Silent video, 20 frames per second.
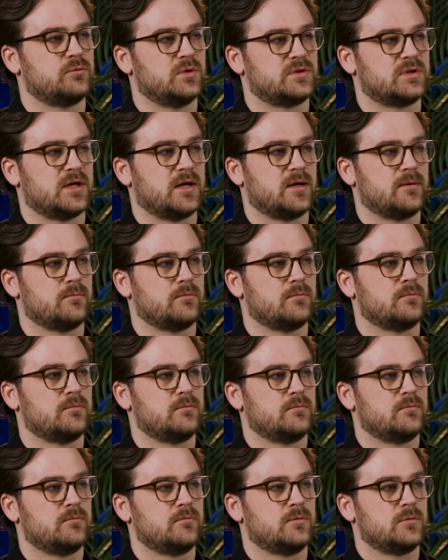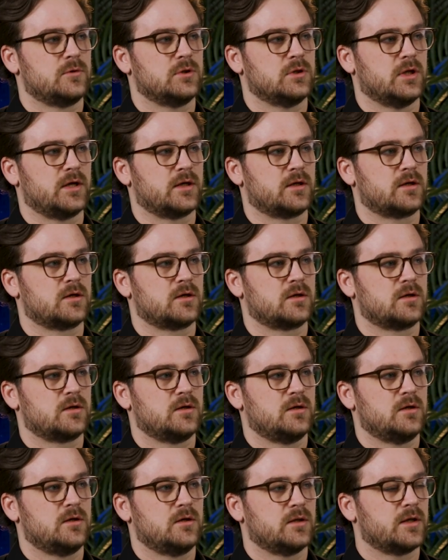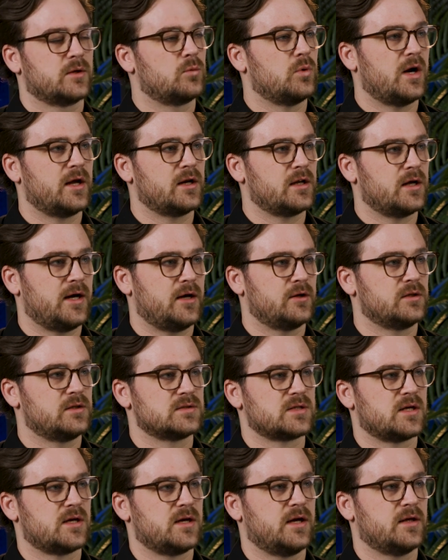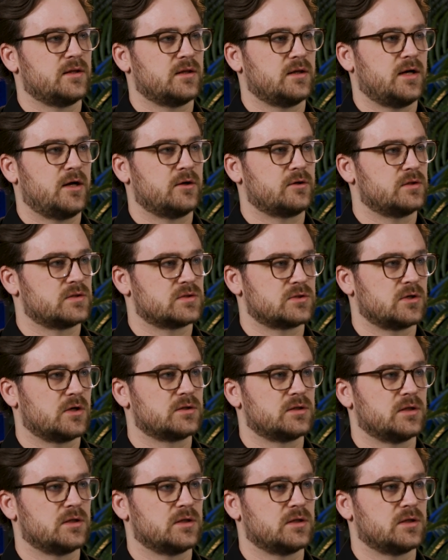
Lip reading: with them like, well, how did this start